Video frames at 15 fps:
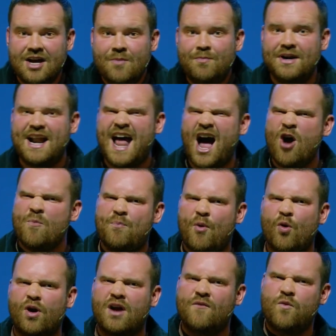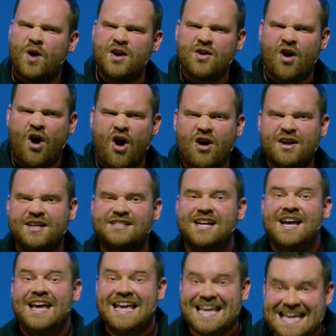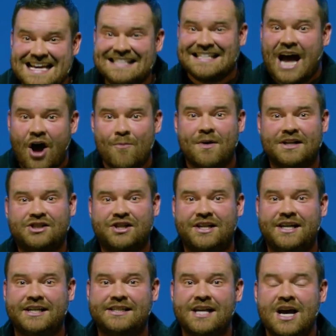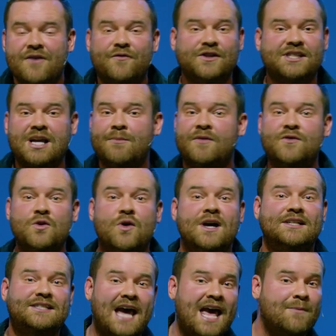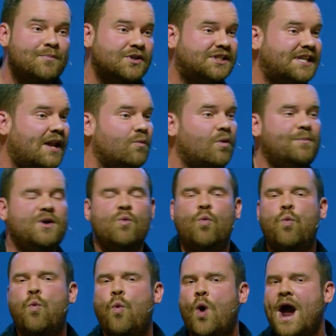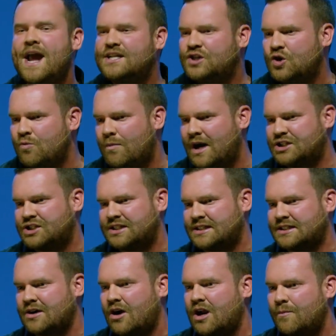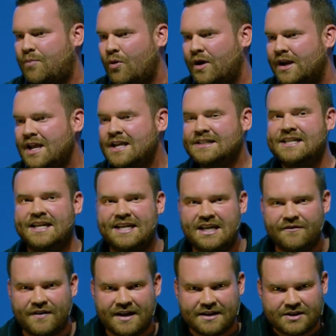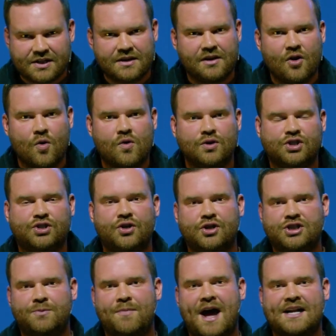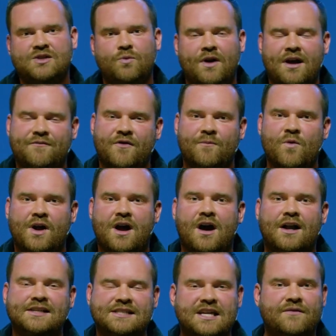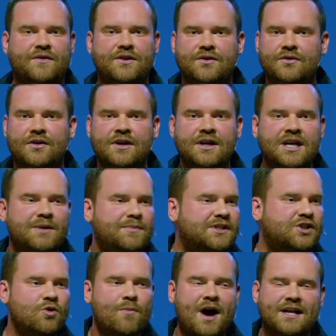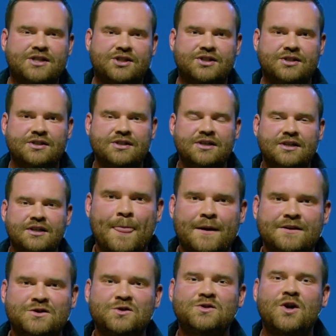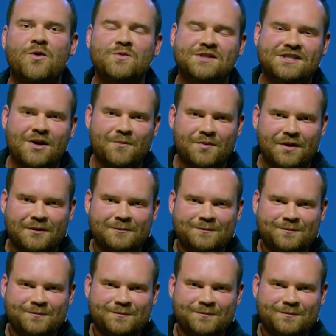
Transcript: But an outpouring of where your heart is how much it is. For some of you, 10% will be way too much as a starting point to give into the local church and back to from what God has given you. It'd be too much. So start with something